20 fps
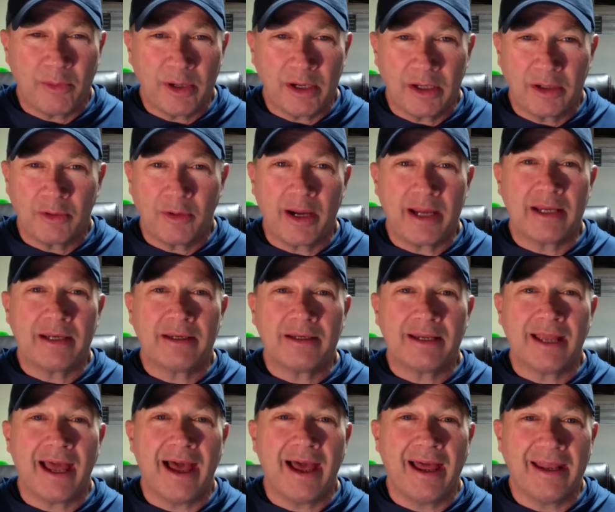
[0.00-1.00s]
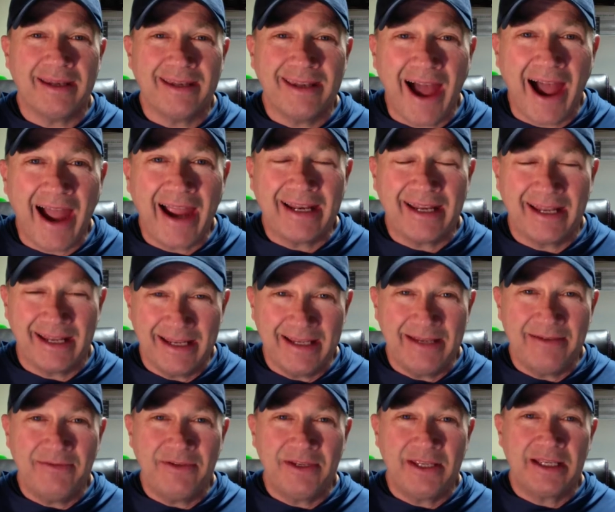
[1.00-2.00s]
What a great uh, night and
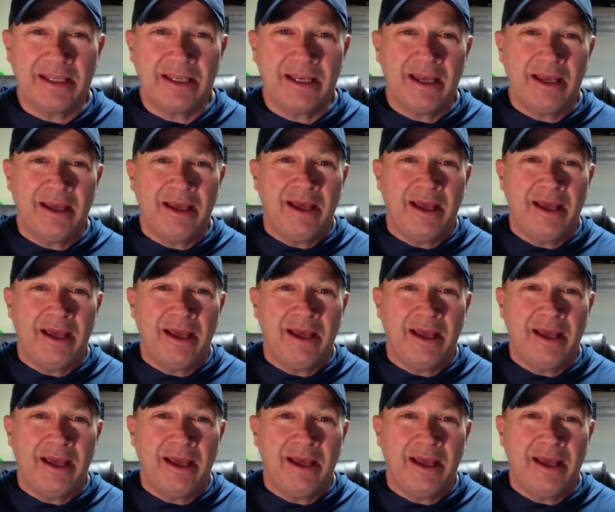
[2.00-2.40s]
evening.